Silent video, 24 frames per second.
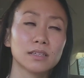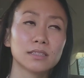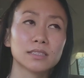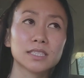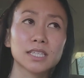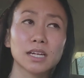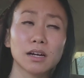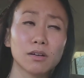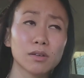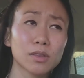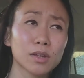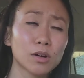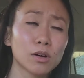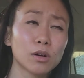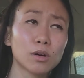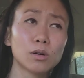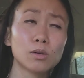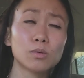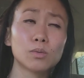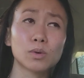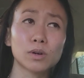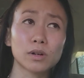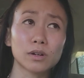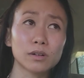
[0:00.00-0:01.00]
tell the
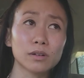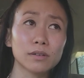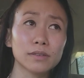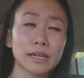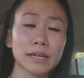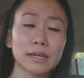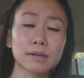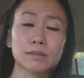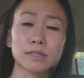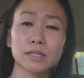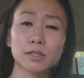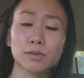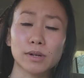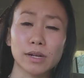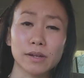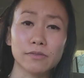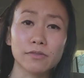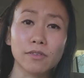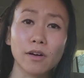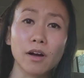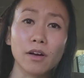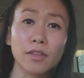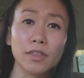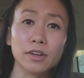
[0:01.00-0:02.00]
whole world that he was a great
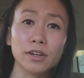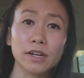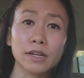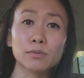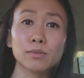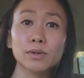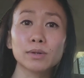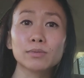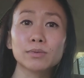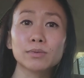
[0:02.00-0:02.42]
father. And we